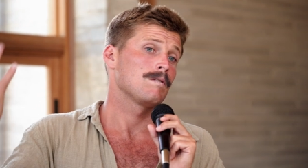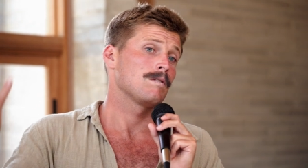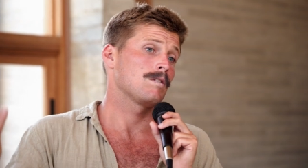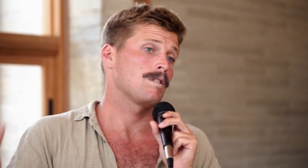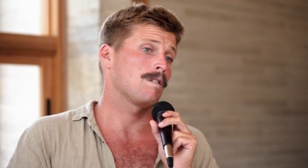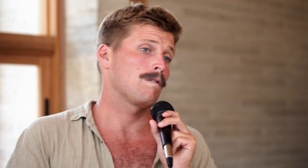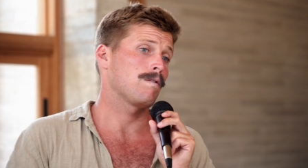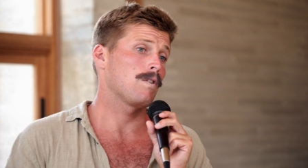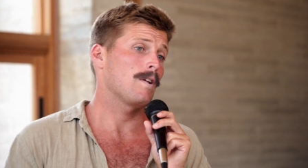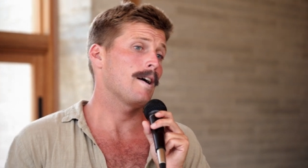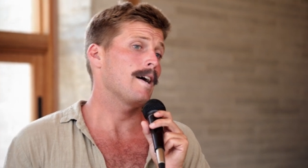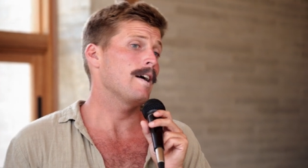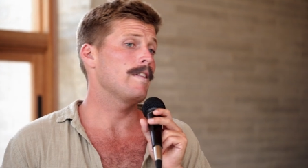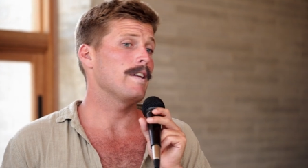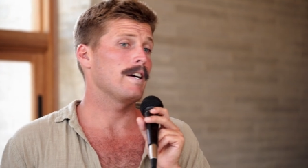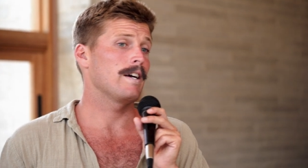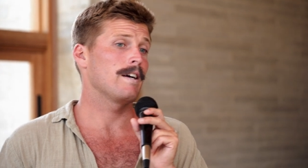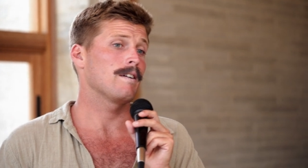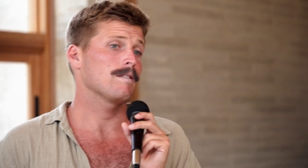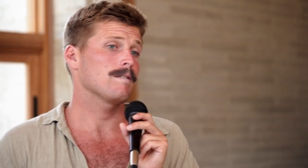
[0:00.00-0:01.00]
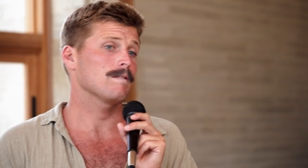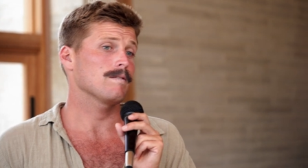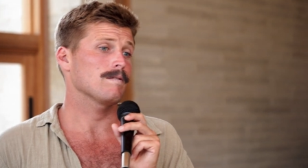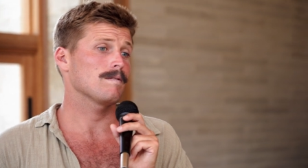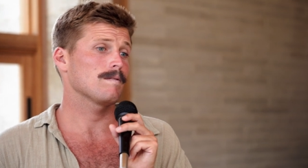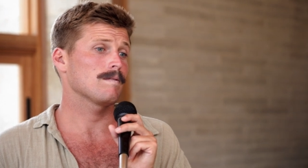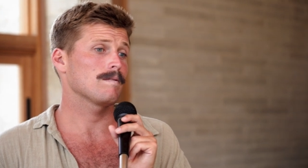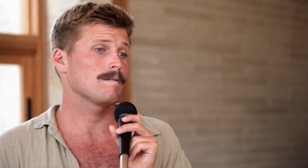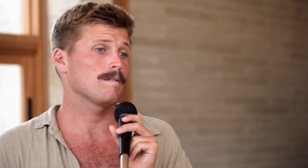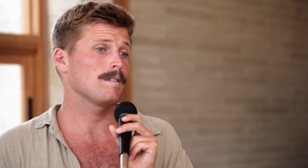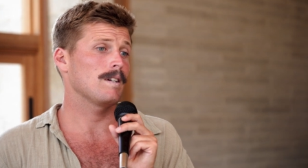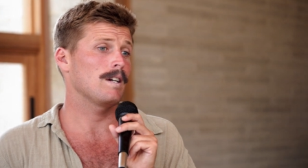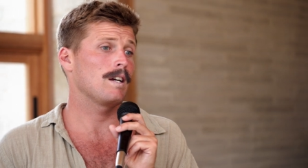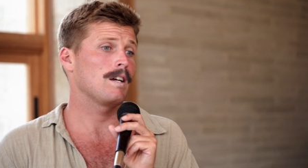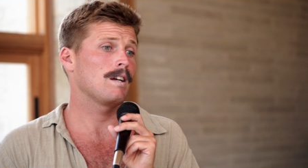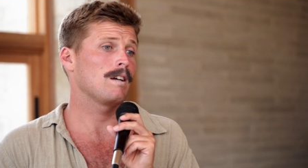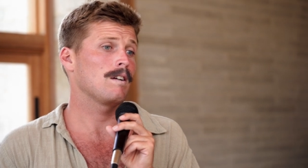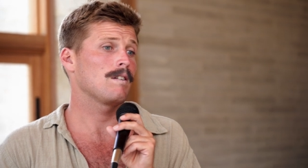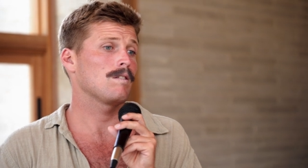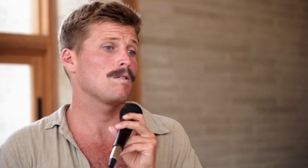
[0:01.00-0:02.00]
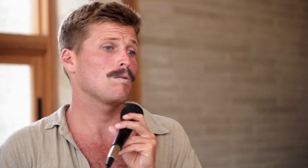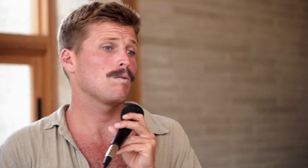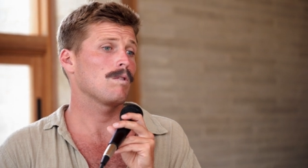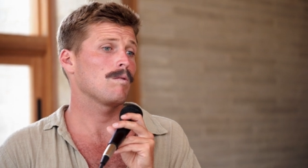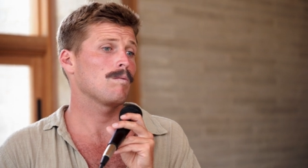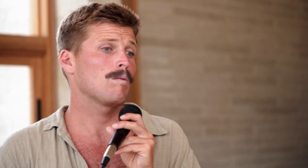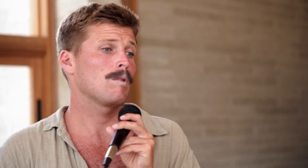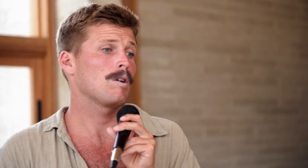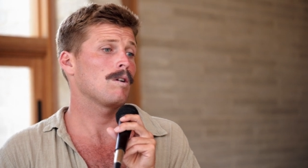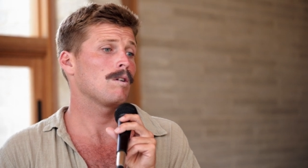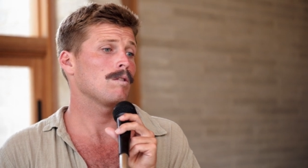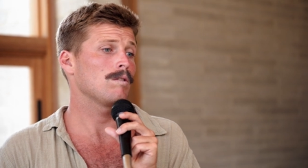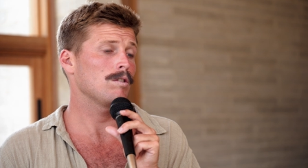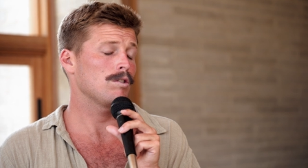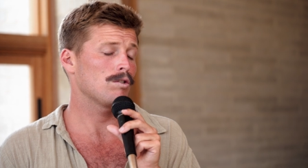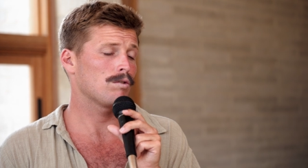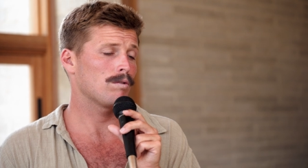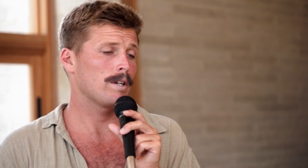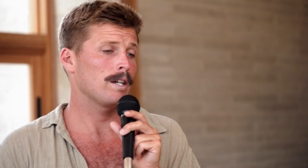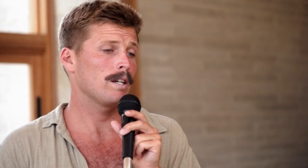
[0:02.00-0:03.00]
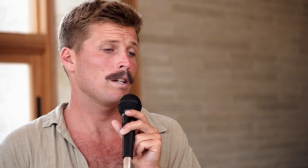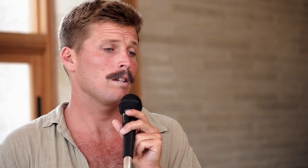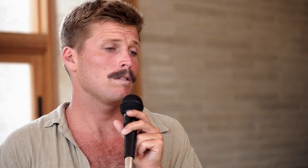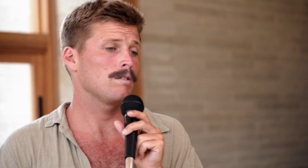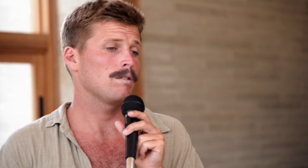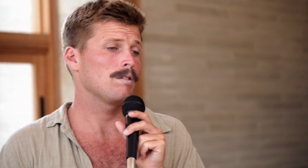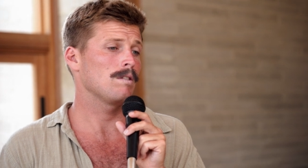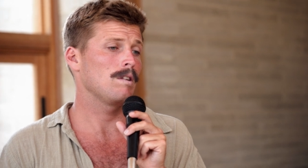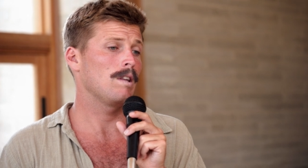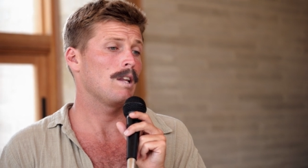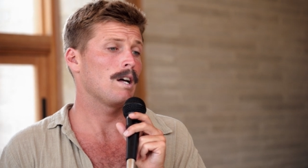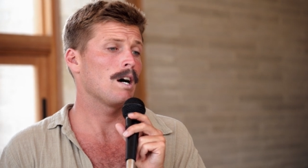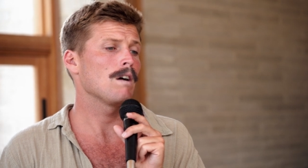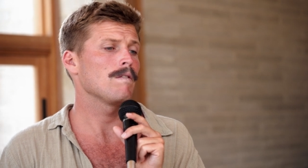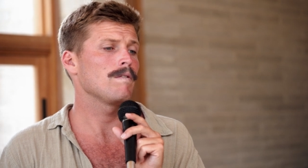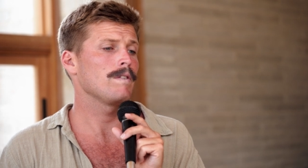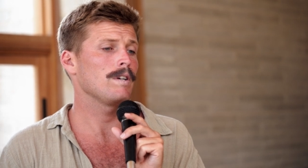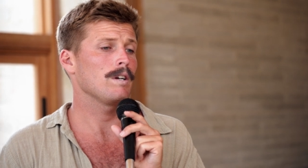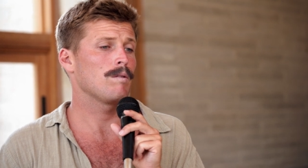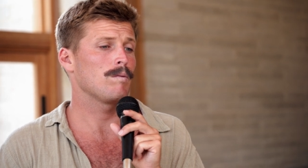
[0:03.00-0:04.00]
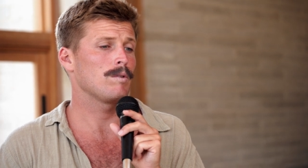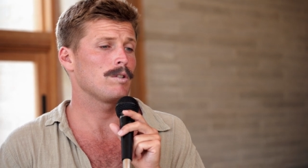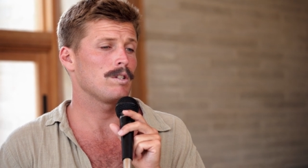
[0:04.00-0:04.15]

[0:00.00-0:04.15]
so fly there, and we're on the train to Larvik,